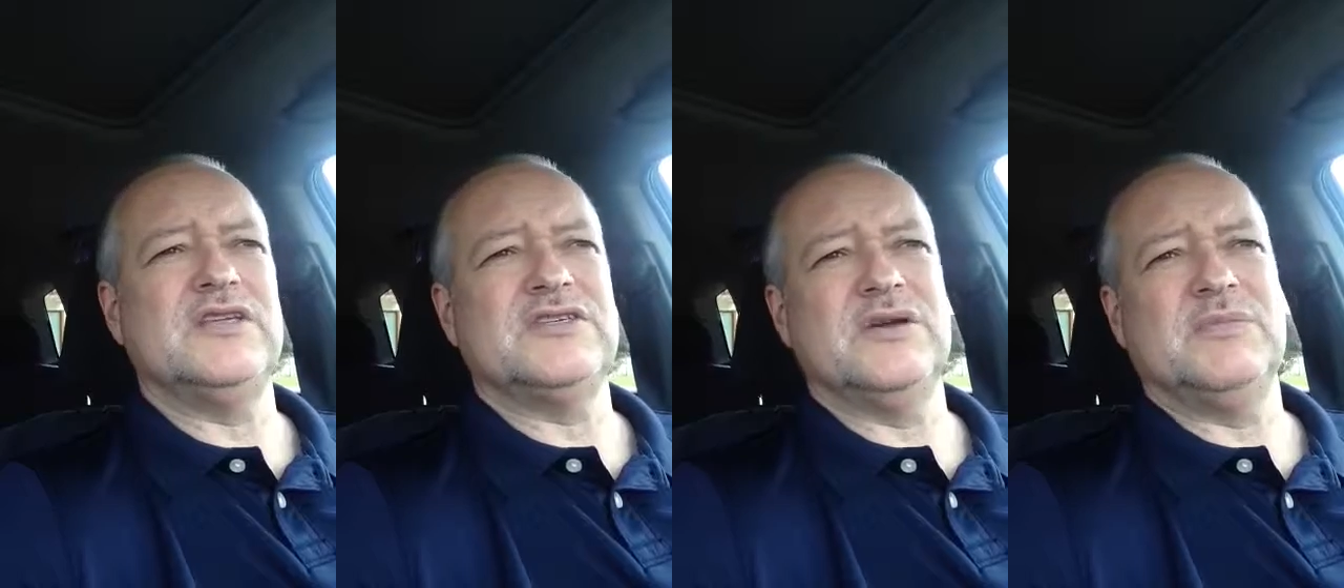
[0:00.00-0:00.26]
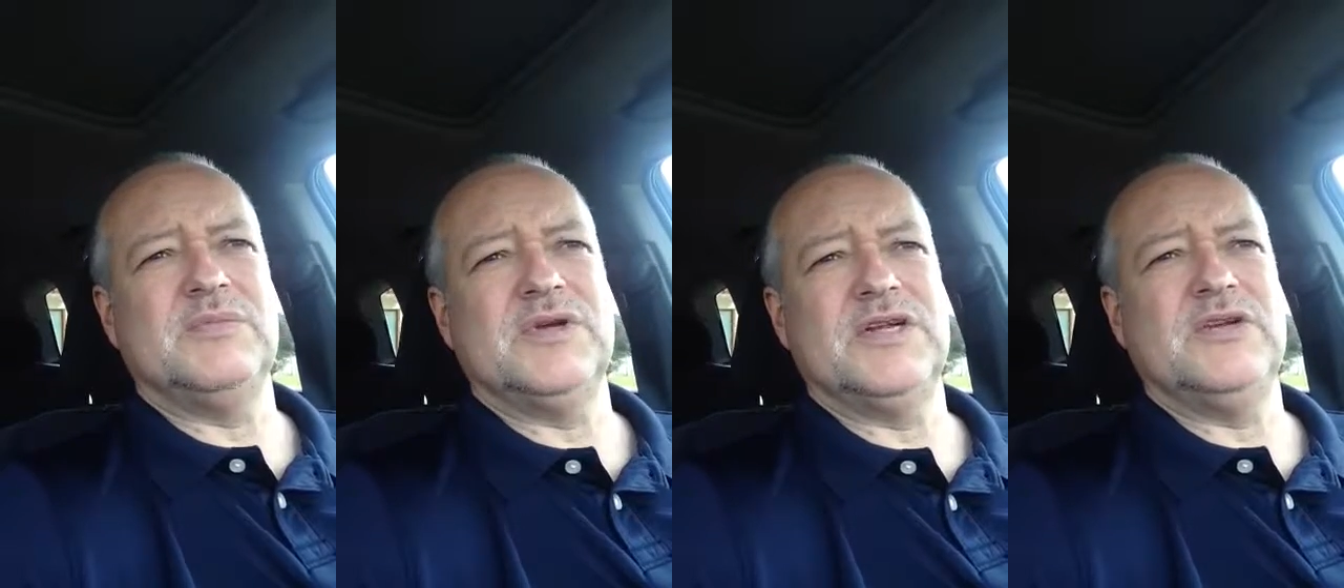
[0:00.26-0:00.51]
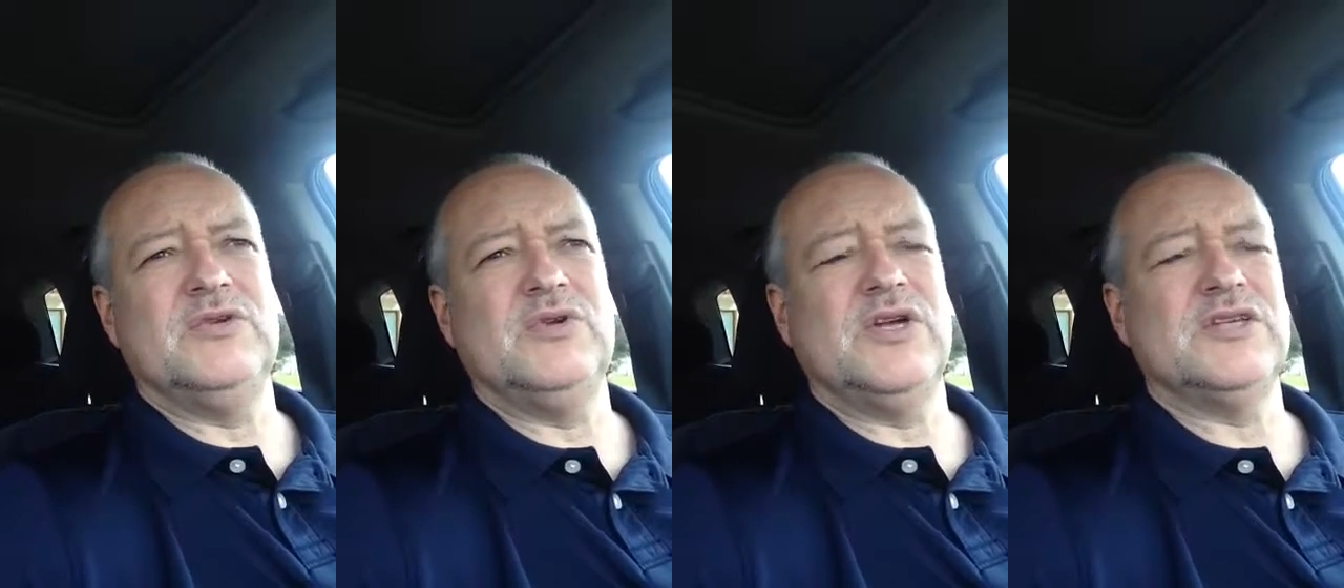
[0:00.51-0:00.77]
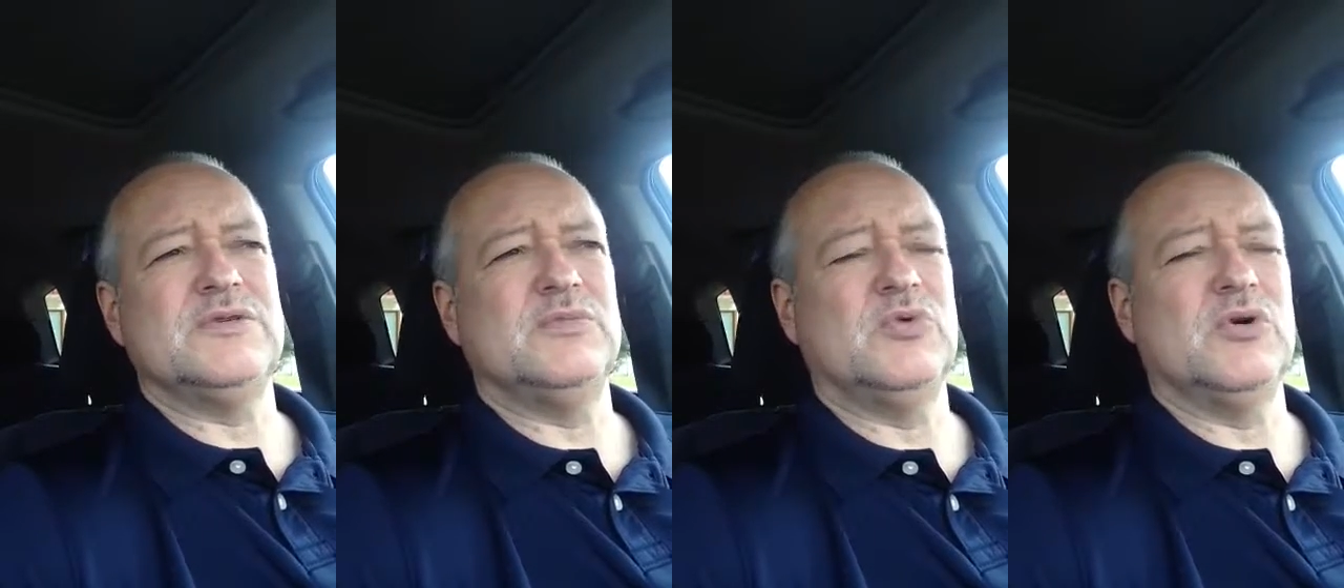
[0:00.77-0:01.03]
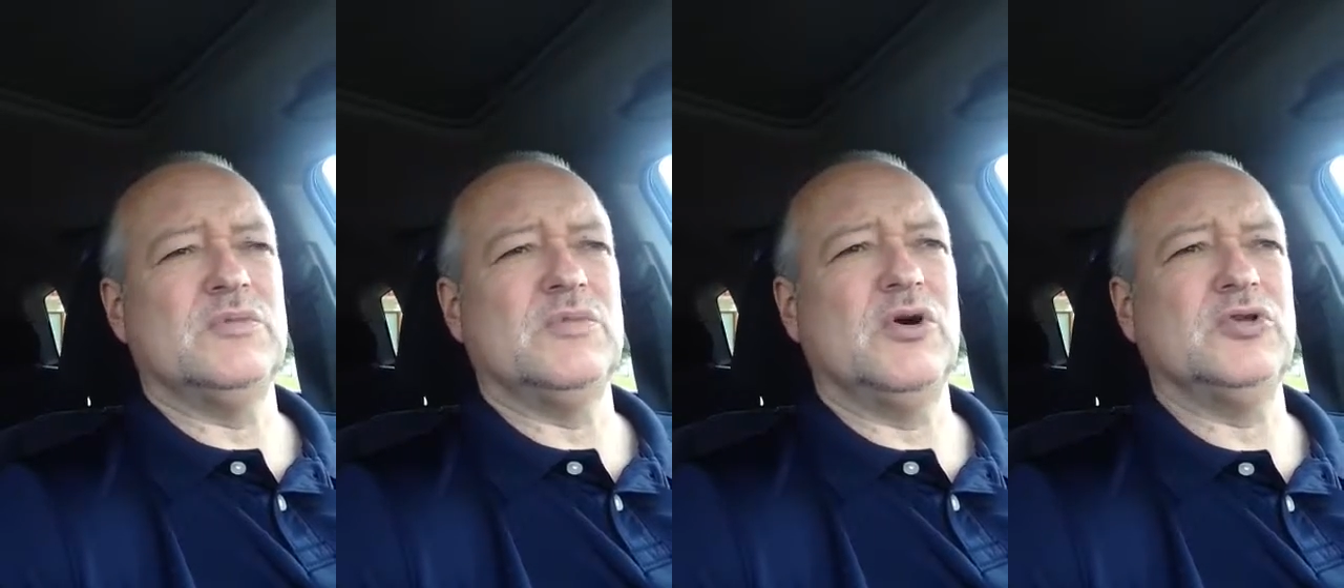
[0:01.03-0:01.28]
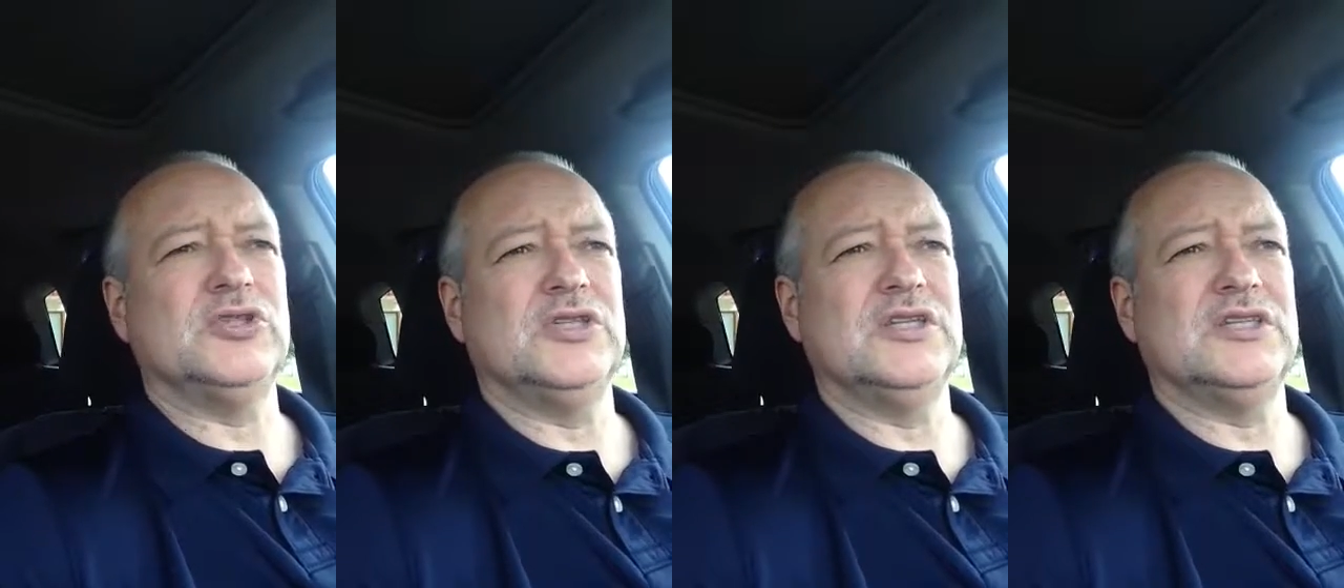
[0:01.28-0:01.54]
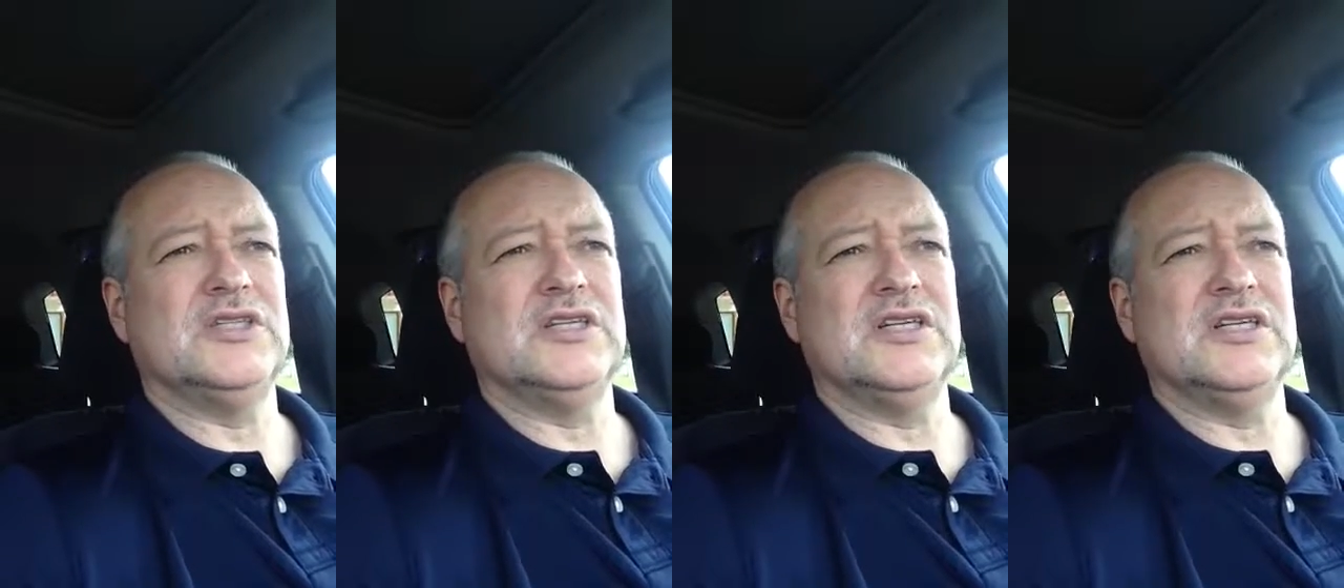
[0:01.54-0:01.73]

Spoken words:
somebody who has more emotion.